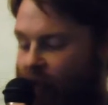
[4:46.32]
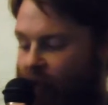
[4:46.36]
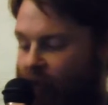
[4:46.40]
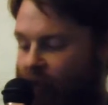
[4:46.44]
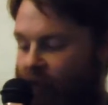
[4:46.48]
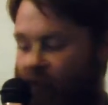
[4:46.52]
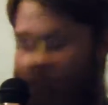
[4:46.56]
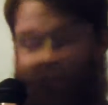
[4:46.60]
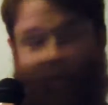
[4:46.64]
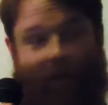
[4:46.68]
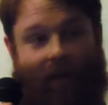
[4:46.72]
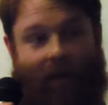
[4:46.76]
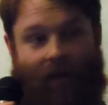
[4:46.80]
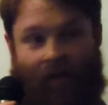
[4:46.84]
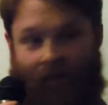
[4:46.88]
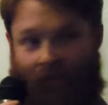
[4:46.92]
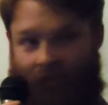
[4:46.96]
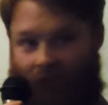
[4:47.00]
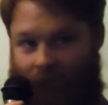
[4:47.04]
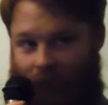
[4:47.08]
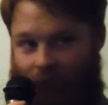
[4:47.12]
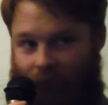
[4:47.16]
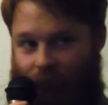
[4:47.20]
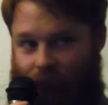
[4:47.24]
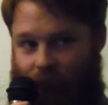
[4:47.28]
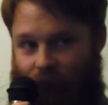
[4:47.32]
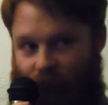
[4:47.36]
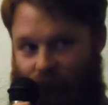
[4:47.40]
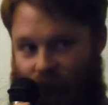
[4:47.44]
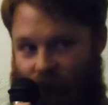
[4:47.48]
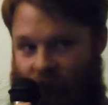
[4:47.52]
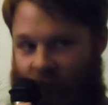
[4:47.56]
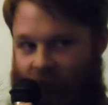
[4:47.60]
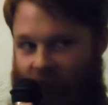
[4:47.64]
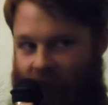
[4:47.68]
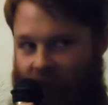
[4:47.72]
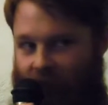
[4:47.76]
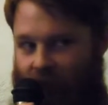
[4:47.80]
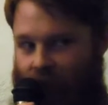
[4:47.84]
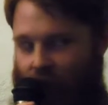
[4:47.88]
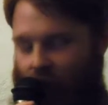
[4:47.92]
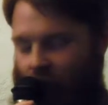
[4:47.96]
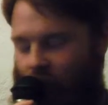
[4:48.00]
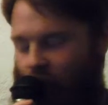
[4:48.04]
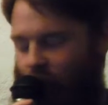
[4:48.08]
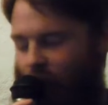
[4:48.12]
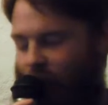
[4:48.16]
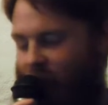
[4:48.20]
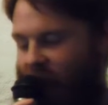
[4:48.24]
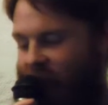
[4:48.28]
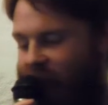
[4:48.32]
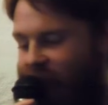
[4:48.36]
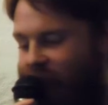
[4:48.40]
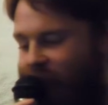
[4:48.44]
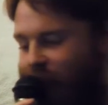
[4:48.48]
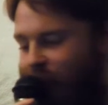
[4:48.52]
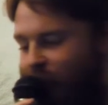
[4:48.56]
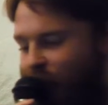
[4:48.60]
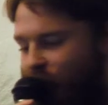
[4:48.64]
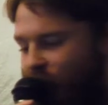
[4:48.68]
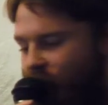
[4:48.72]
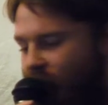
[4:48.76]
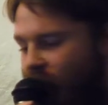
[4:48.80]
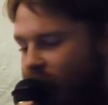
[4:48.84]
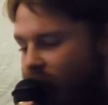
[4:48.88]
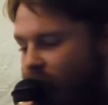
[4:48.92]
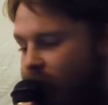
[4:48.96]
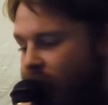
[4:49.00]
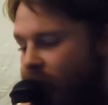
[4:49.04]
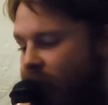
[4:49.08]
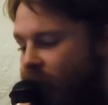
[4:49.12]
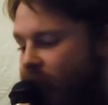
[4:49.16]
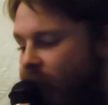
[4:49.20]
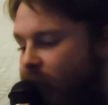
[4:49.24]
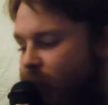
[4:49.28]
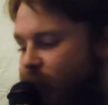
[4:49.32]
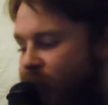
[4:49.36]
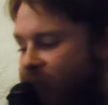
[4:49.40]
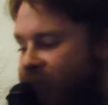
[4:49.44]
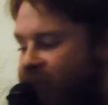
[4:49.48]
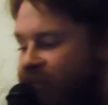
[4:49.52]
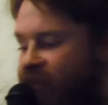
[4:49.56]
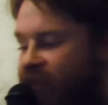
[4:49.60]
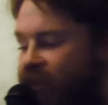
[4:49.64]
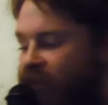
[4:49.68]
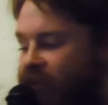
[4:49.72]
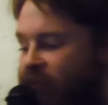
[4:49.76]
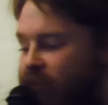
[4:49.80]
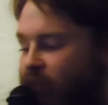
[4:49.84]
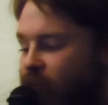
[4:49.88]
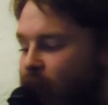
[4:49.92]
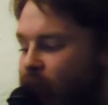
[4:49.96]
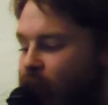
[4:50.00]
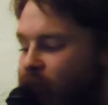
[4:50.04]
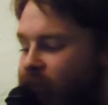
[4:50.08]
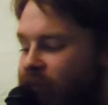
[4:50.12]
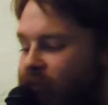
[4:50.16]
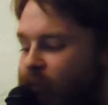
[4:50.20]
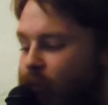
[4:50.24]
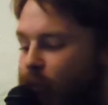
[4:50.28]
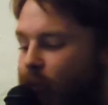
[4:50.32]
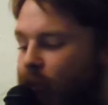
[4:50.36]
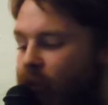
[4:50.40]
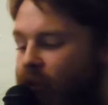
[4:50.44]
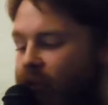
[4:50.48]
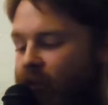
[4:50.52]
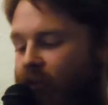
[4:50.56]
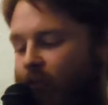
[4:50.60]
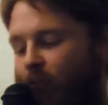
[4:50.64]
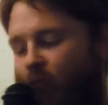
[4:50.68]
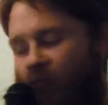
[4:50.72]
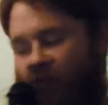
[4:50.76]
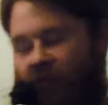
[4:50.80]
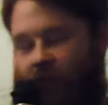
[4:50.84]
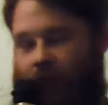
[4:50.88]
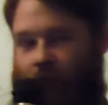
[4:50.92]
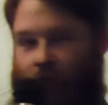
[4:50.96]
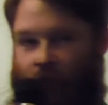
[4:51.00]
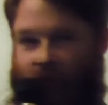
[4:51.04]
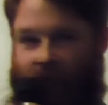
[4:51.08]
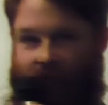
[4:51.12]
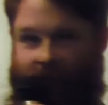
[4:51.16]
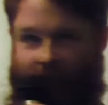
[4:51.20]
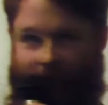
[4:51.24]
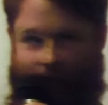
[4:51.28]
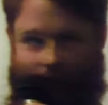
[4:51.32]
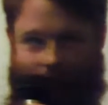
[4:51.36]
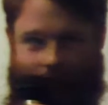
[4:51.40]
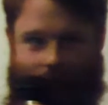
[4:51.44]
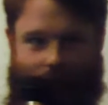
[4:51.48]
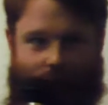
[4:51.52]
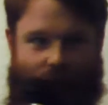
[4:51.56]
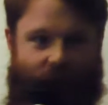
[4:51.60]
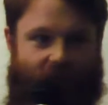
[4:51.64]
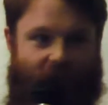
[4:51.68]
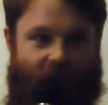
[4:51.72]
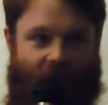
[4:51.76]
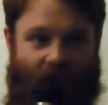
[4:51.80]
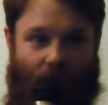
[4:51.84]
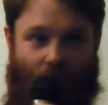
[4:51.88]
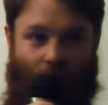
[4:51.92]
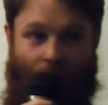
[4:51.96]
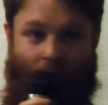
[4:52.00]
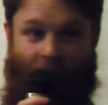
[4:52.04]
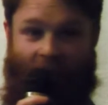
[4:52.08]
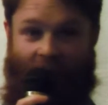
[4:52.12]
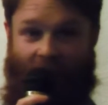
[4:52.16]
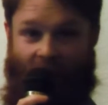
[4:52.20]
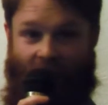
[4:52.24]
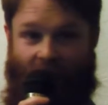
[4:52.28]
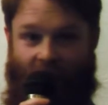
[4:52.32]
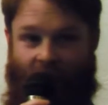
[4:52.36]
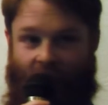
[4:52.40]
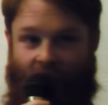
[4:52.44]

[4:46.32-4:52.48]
Sahara. They've got good Mish. Meditation only works when you're good at it. This is a myth.